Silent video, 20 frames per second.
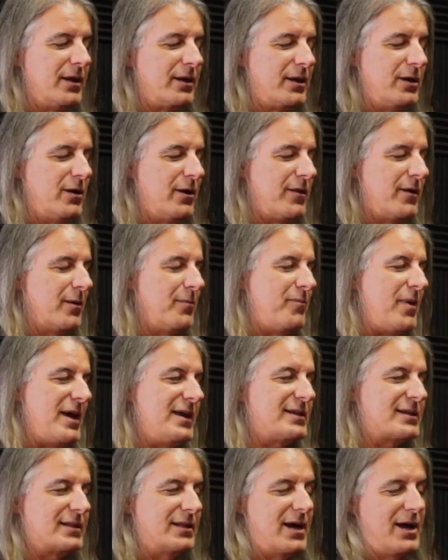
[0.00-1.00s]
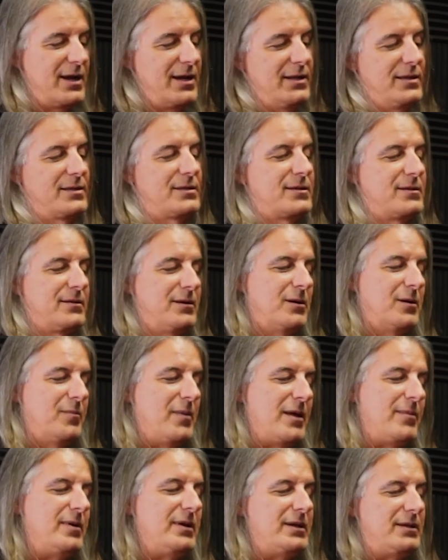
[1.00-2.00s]
you know their baseline is you know
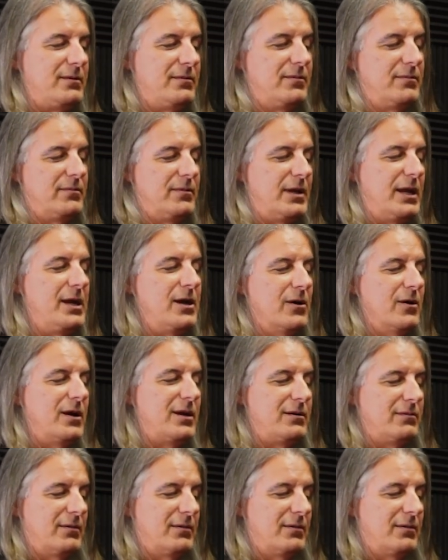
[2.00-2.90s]
maybe here at